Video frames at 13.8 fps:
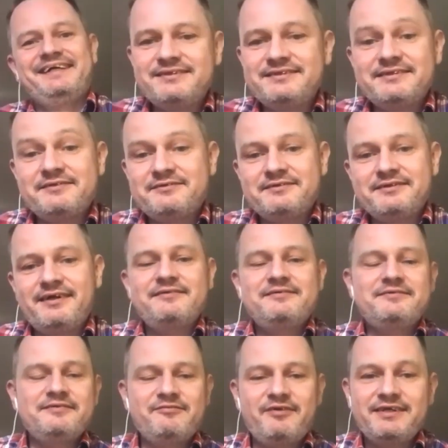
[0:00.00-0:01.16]

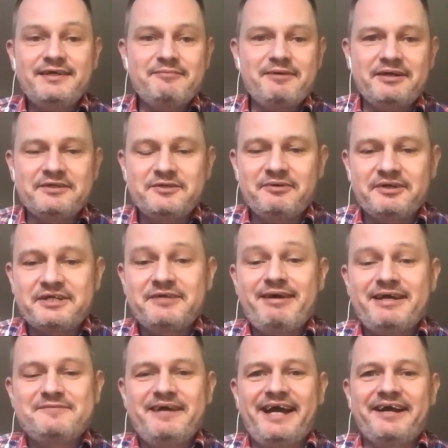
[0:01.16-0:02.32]
if I think about it too much, it
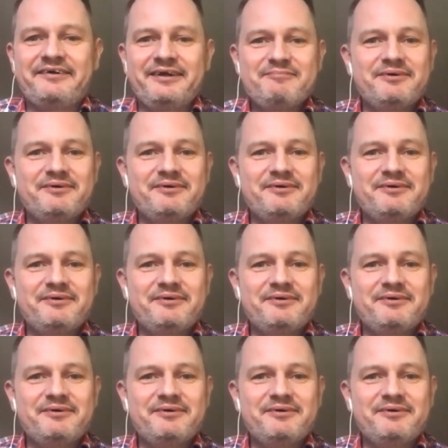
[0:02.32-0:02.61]
makes me angry.